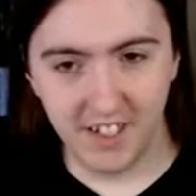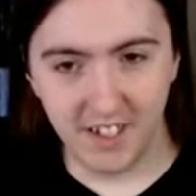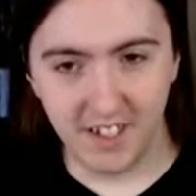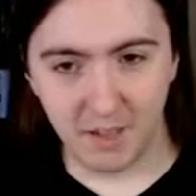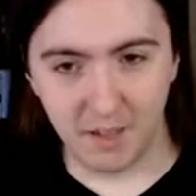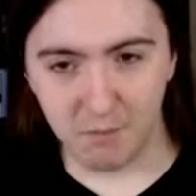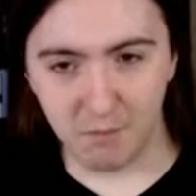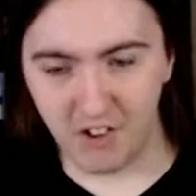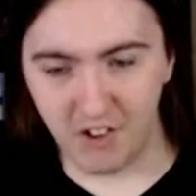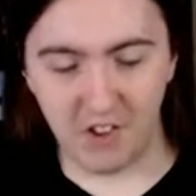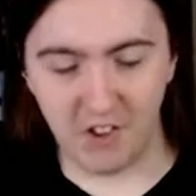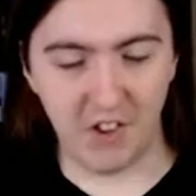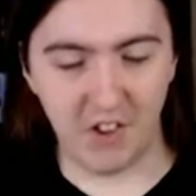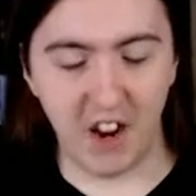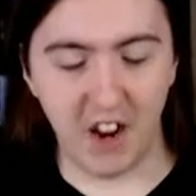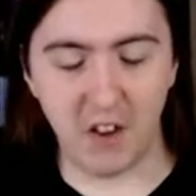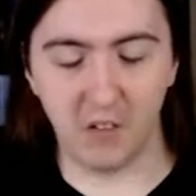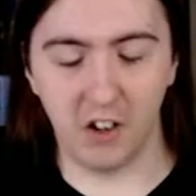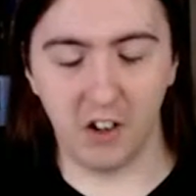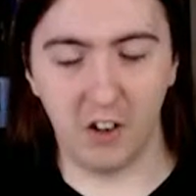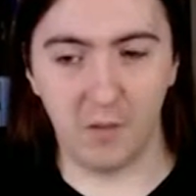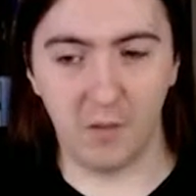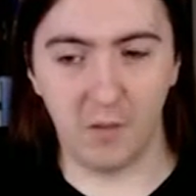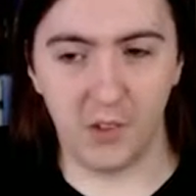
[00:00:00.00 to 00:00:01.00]
British
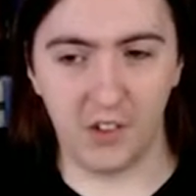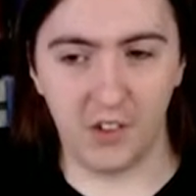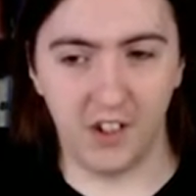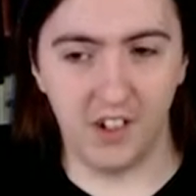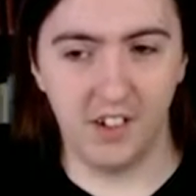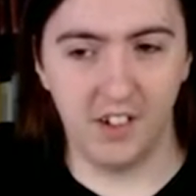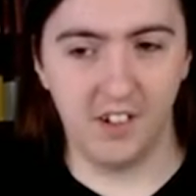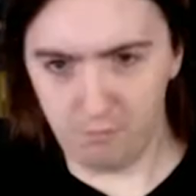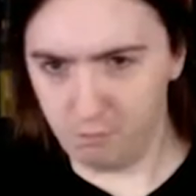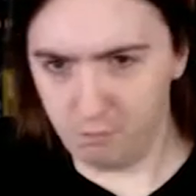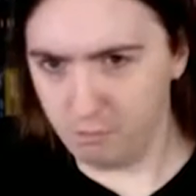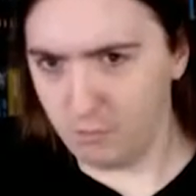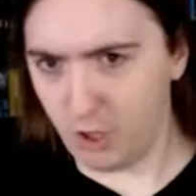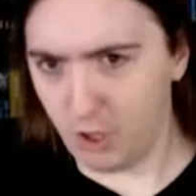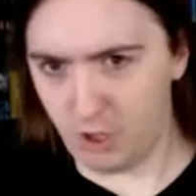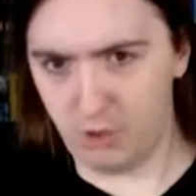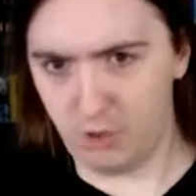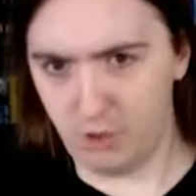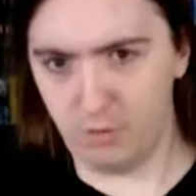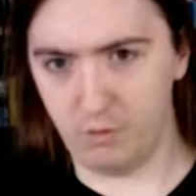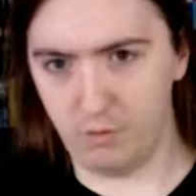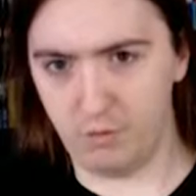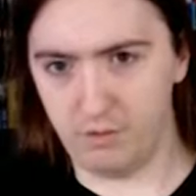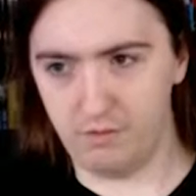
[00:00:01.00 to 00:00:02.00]
naval officer,
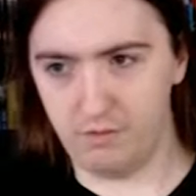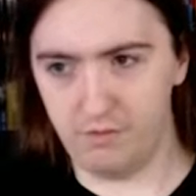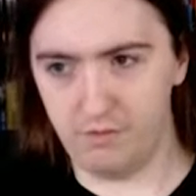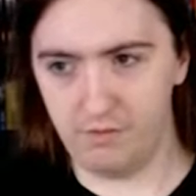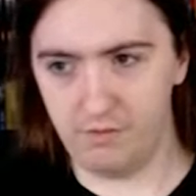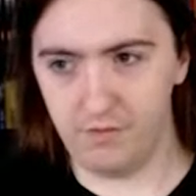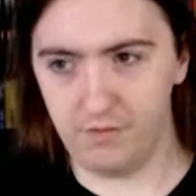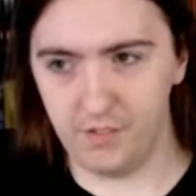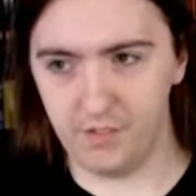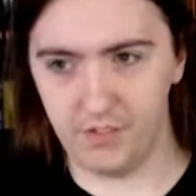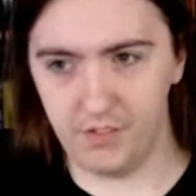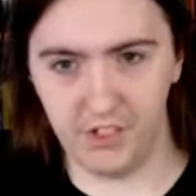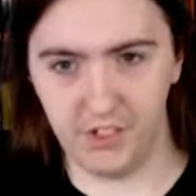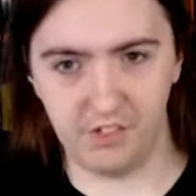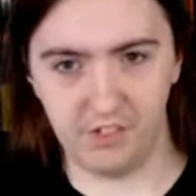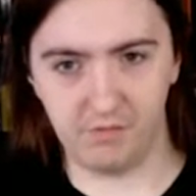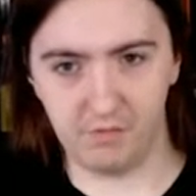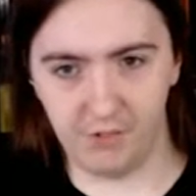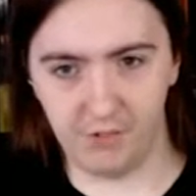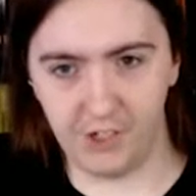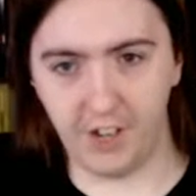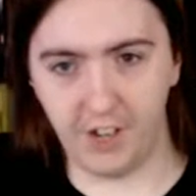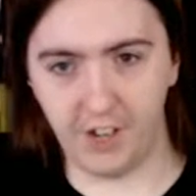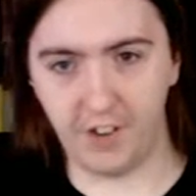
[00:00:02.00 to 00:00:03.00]
of the
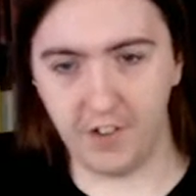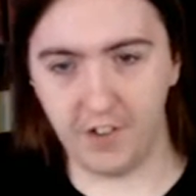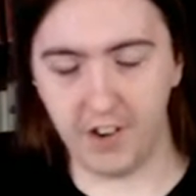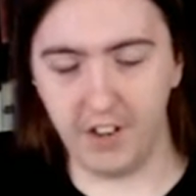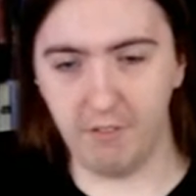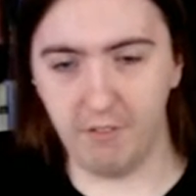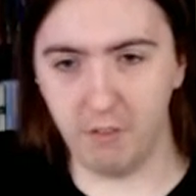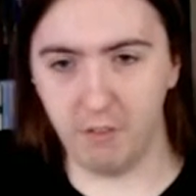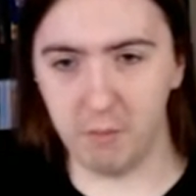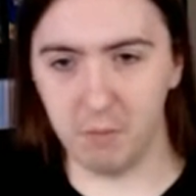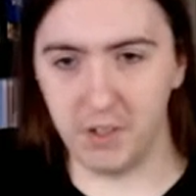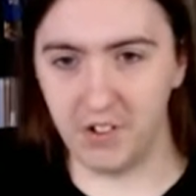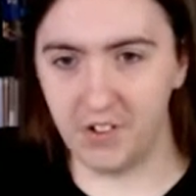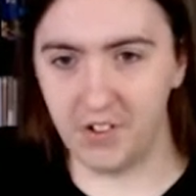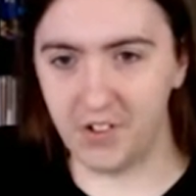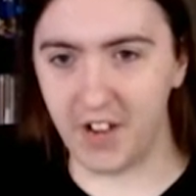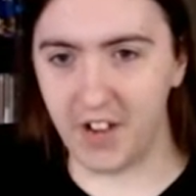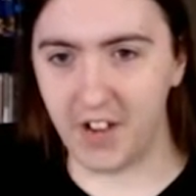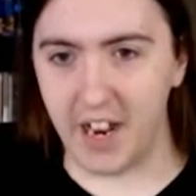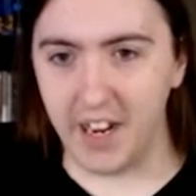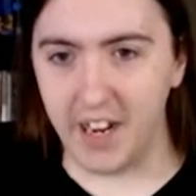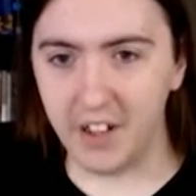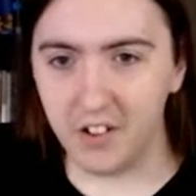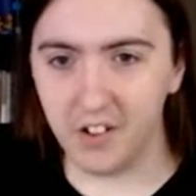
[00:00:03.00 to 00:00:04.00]
gentry from an
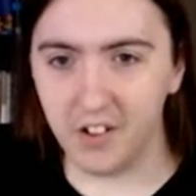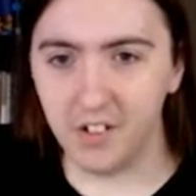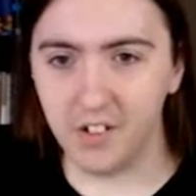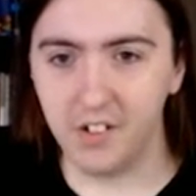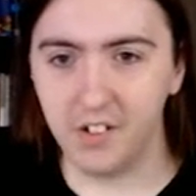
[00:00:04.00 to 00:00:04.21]
estate.